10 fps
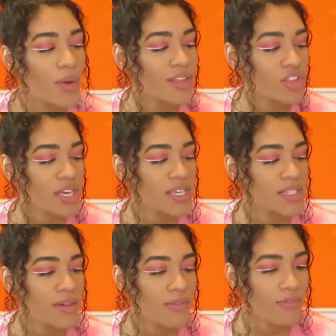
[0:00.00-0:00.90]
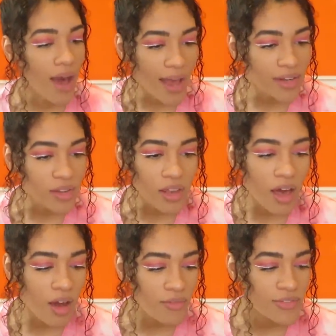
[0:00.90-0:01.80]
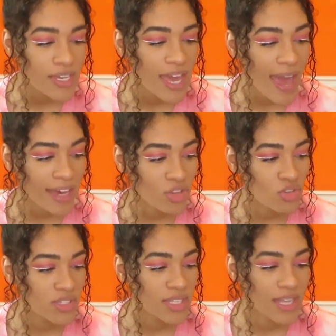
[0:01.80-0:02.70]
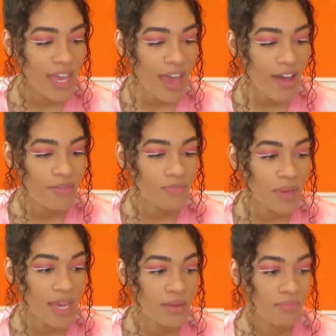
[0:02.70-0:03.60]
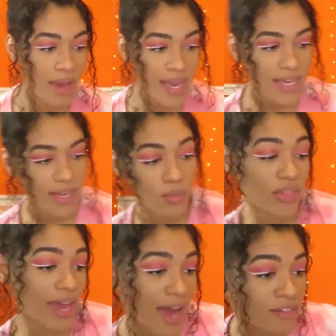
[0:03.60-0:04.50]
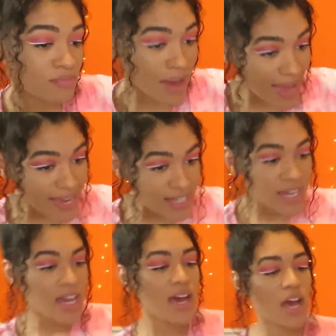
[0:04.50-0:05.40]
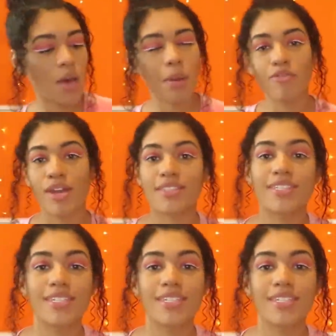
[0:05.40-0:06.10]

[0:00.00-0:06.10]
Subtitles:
which is the final of the extras that they have been making. Well, they have made. I've reacted